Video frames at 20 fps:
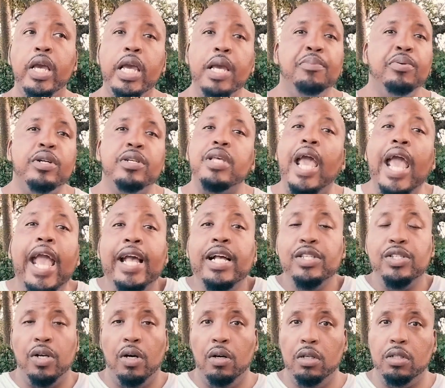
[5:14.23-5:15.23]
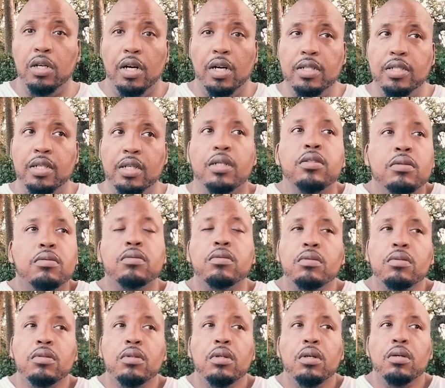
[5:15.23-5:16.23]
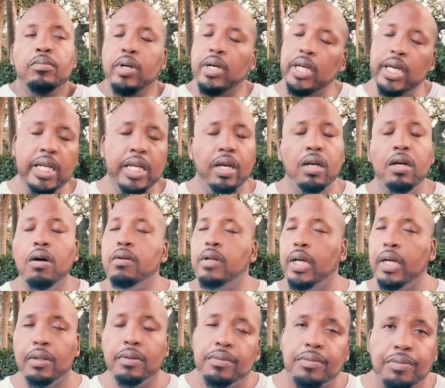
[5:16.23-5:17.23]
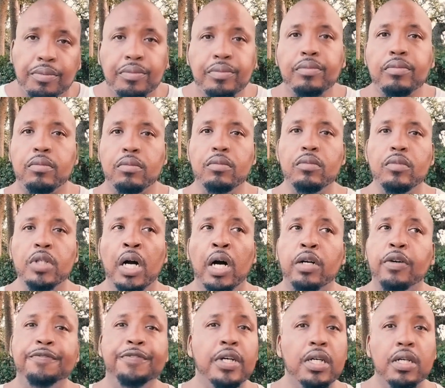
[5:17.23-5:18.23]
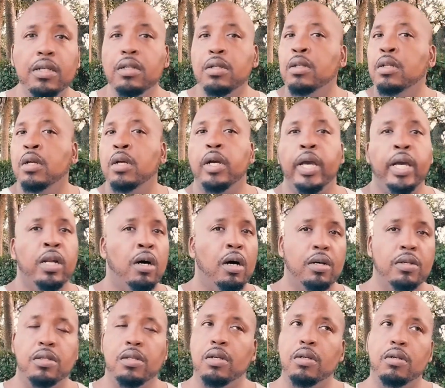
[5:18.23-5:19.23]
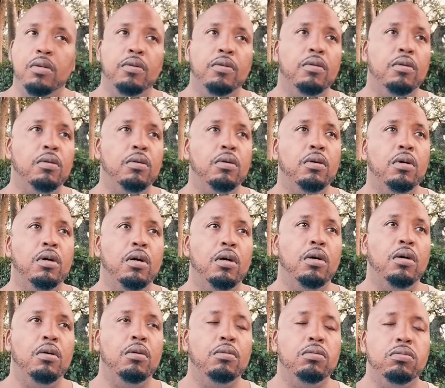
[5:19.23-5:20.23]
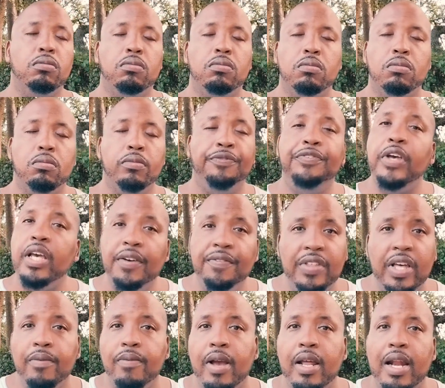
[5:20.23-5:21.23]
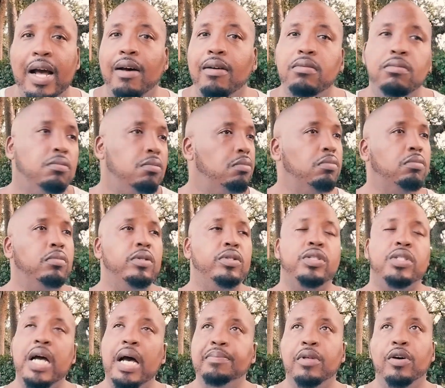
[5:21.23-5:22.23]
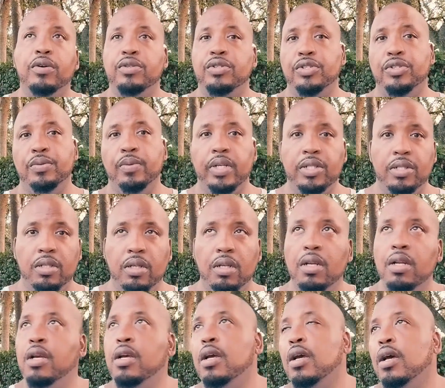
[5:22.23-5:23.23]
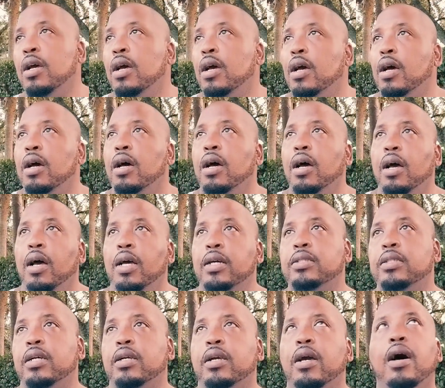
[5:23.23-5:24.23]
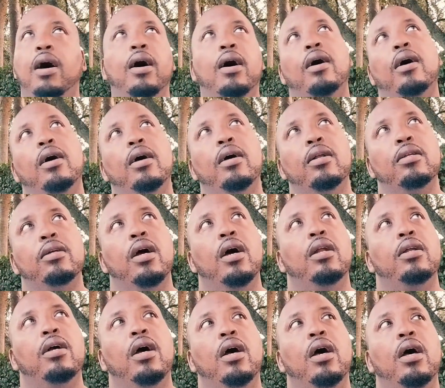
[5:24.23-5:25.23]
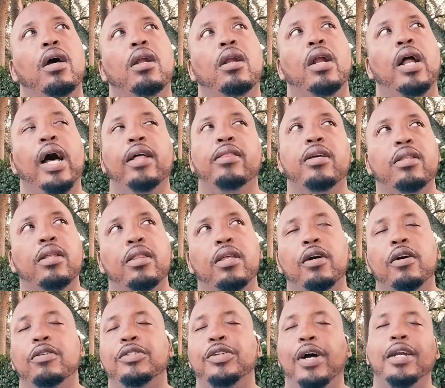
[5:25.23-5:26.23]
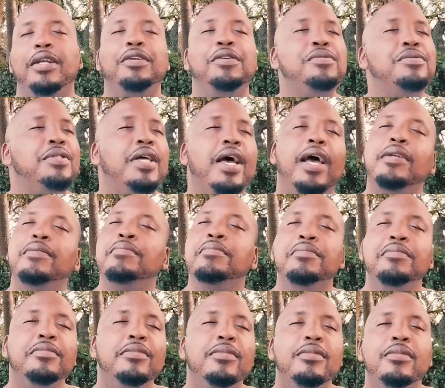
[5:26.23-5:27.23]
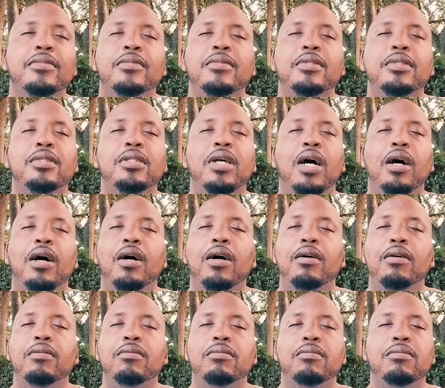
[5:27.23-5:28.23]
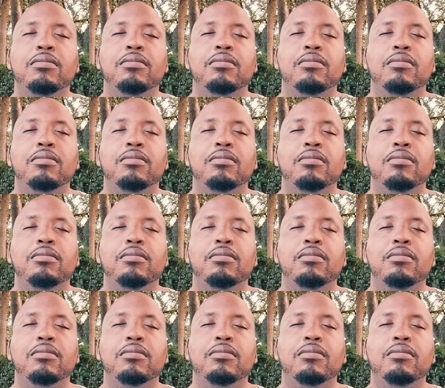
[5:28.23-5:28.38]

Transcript: He put his hands on Carlton, but he didn't go there. Uncle Phil and also uh, Viv, they ran out Stop the whole situation. I said, God, God, God. I think that they're gonna try to use that um,